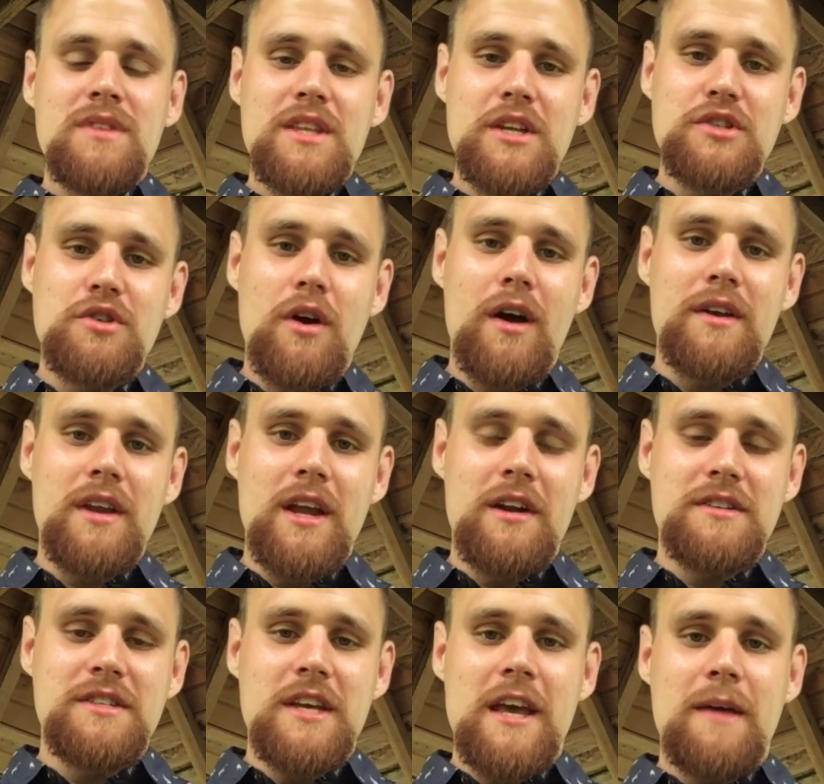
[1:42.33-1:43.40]
to draw
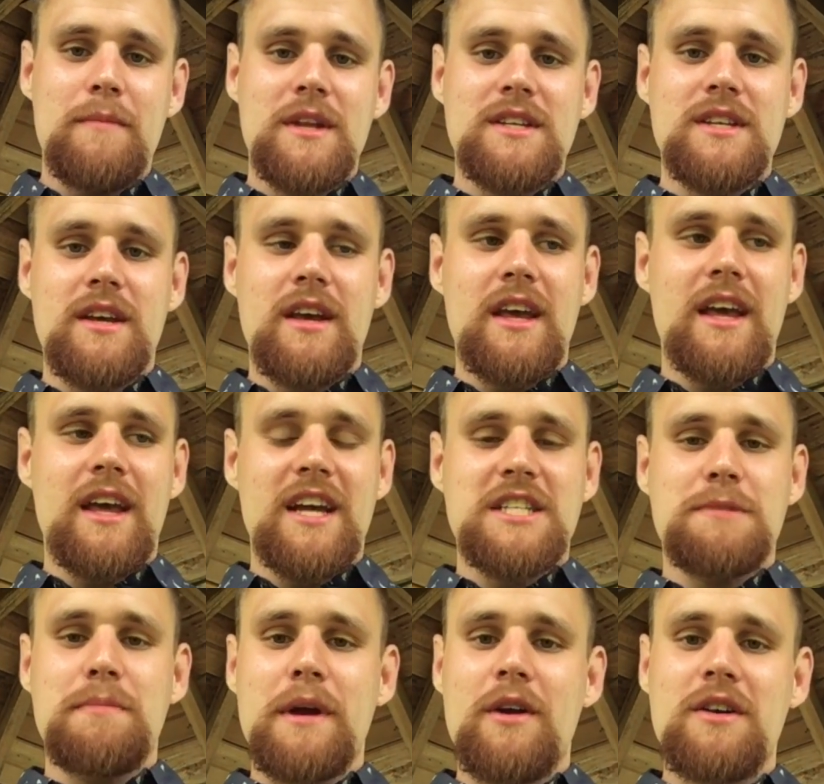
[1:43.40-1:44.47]
near to Him and to
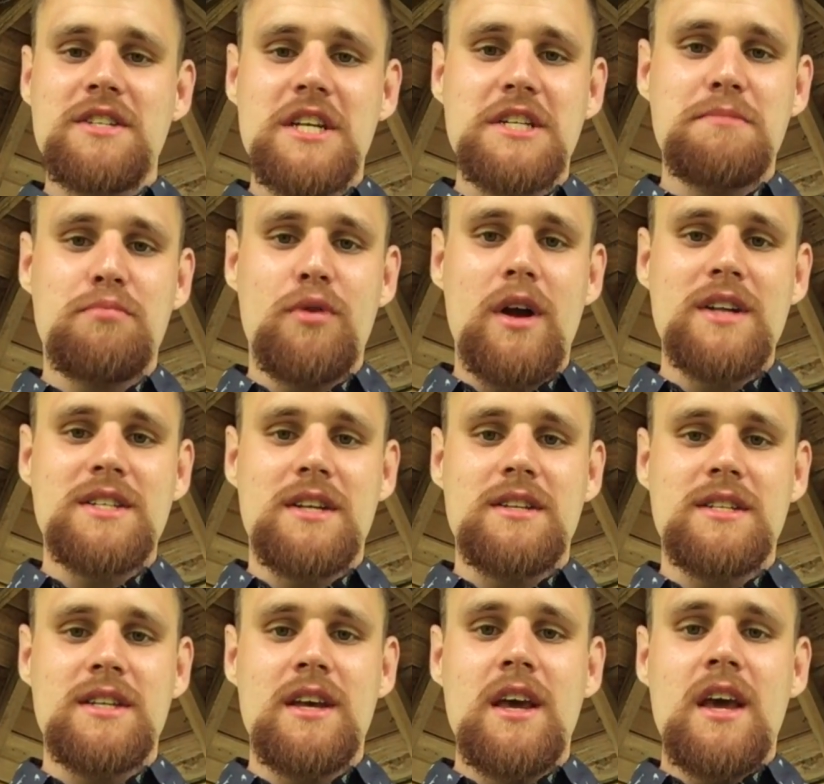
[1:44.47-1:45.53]
experience His
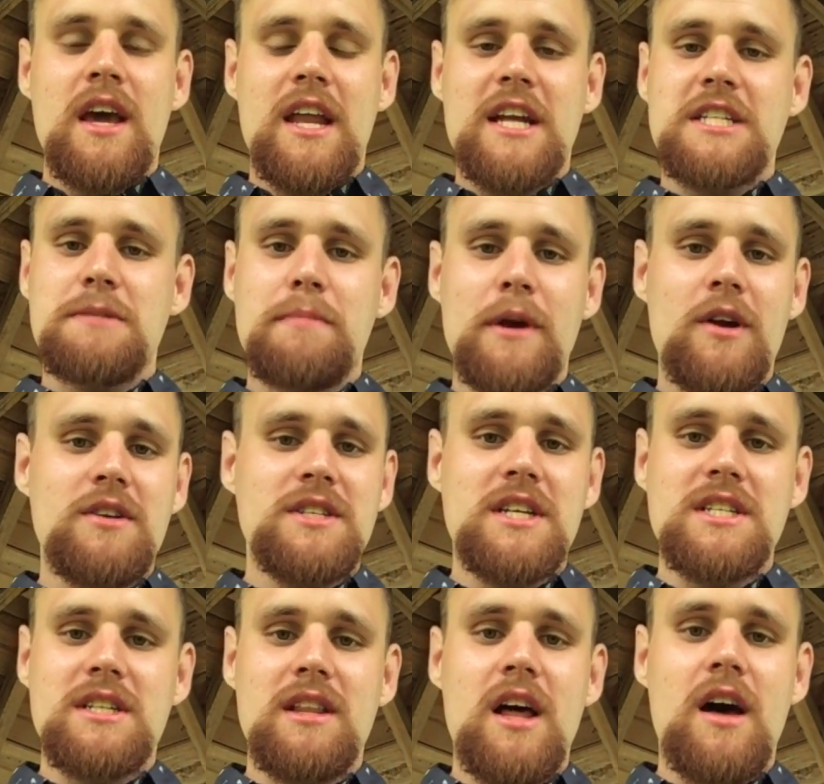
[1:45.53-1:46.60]
presence and experience
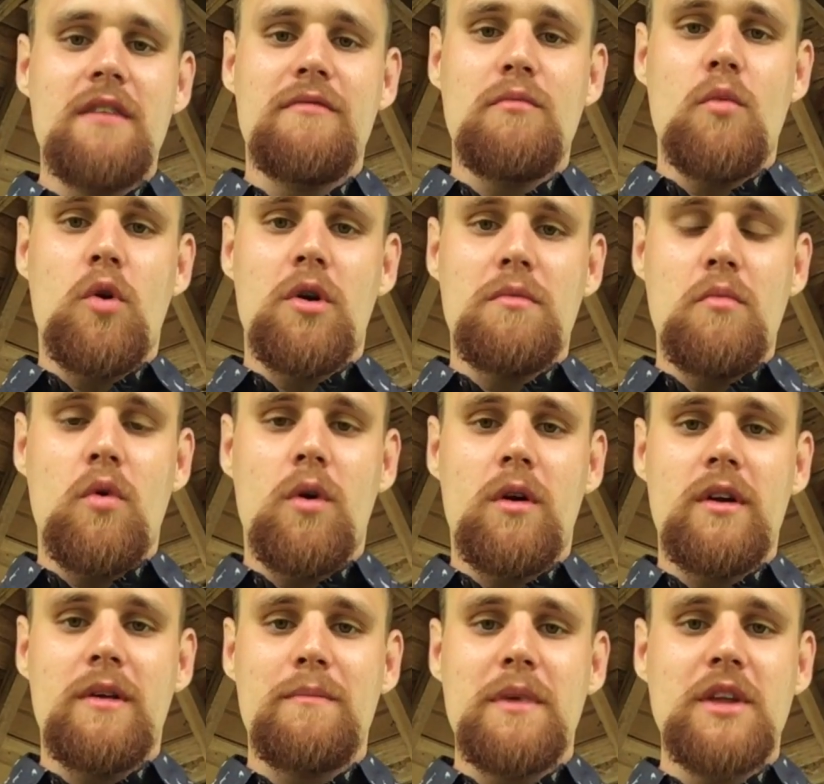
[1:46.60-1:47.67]
His love more and more
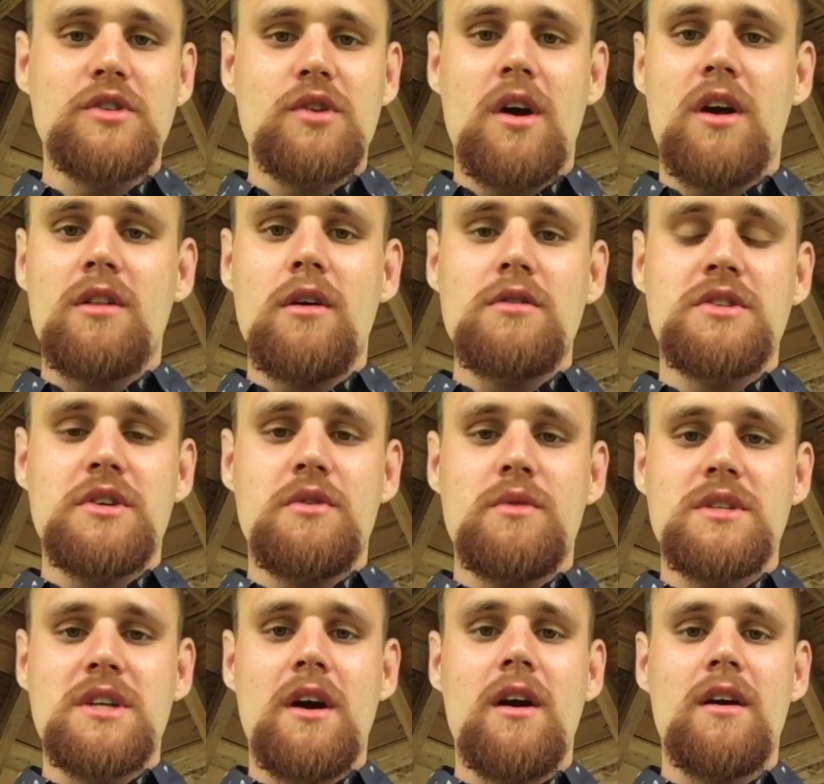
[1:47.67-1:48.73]
and be drawn closer to
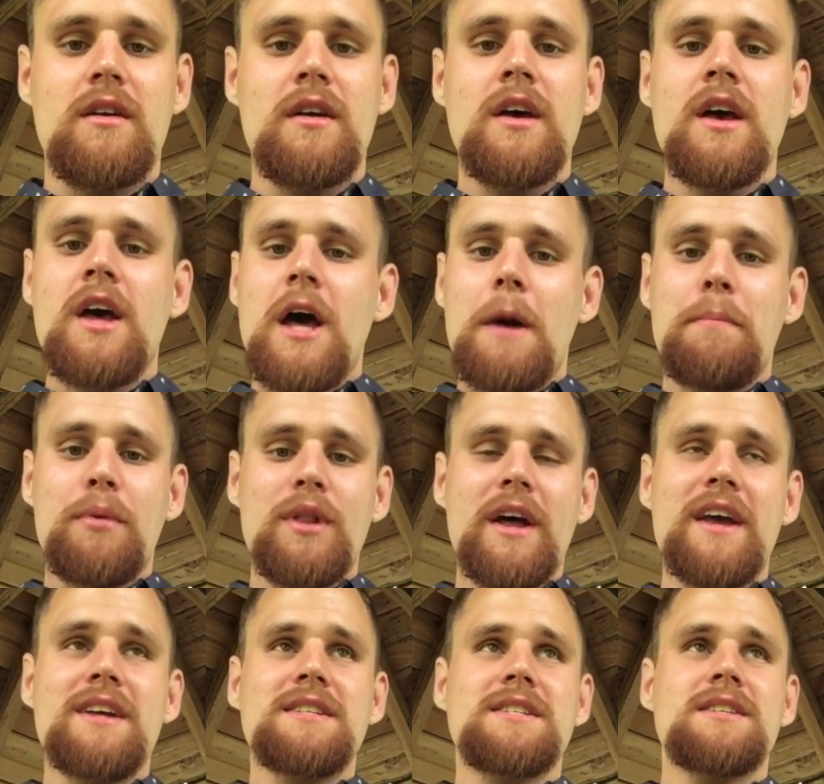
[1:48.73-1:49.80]
His heart. A
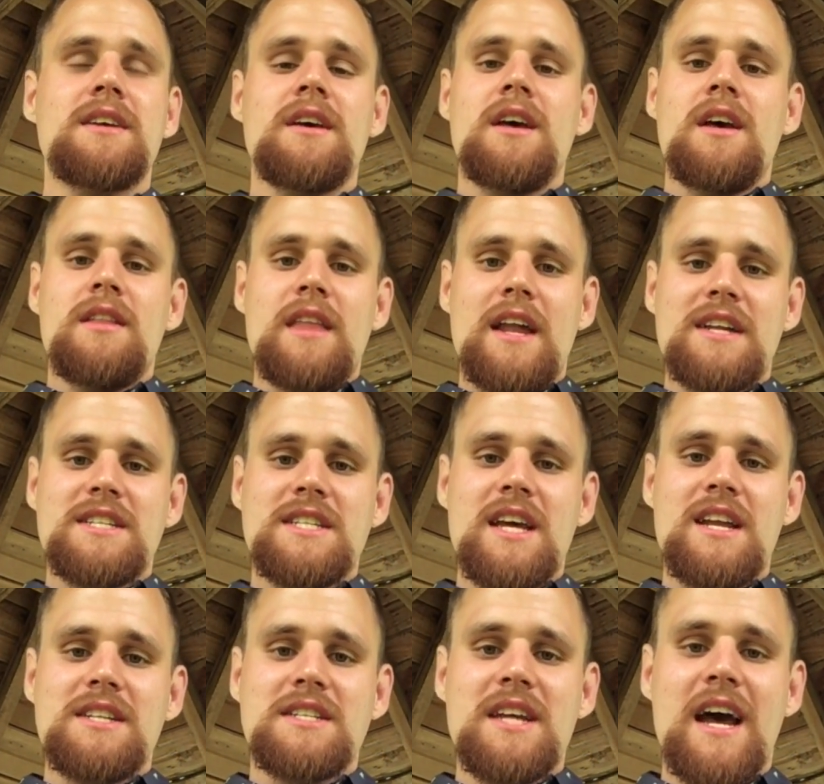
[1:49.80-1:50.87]
place that is set
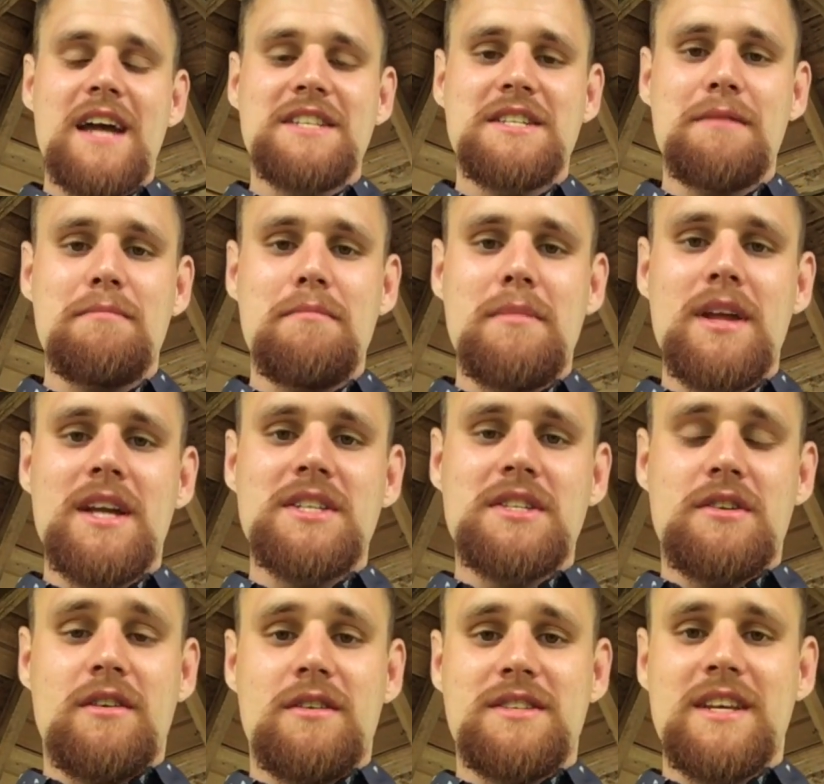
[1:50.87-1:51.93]
aside to
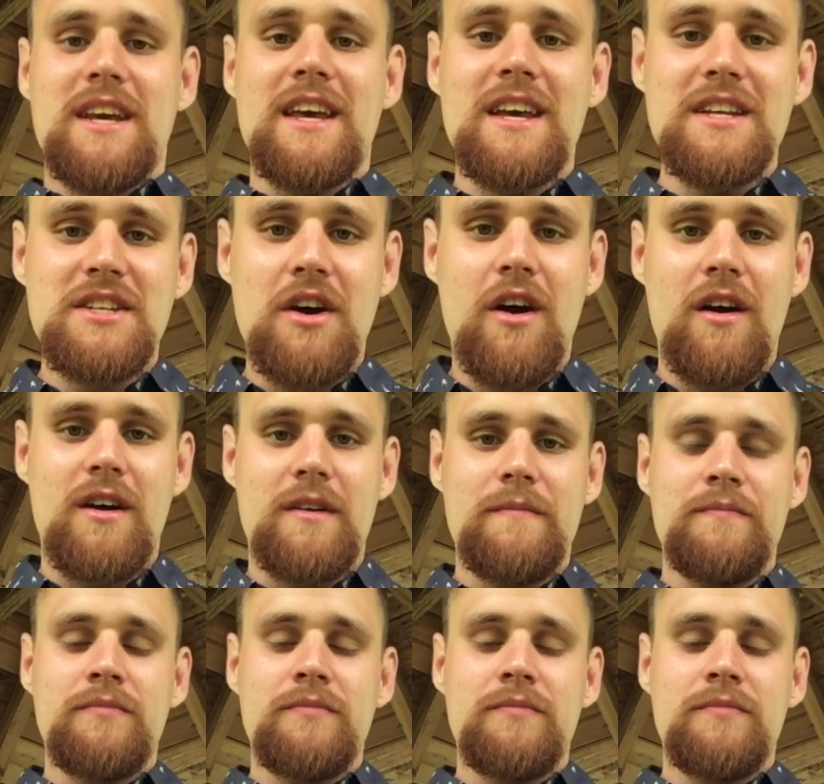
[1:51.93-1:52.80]
minister to His heart,